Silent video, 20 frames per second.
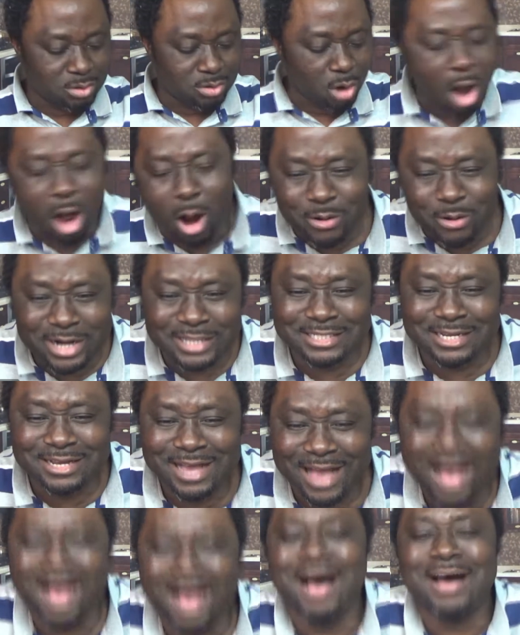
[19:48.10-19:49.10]
Glory to
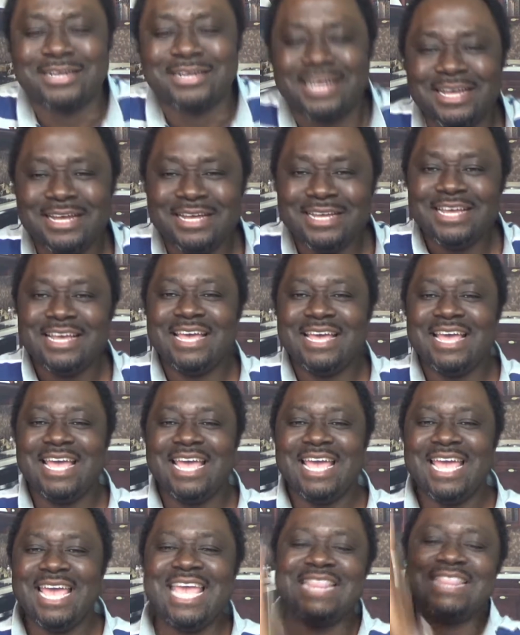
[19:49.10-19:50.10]
God.
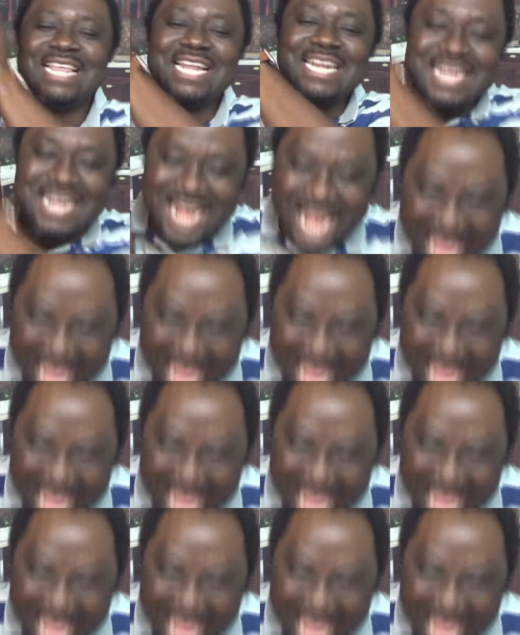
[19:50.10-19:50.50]
In the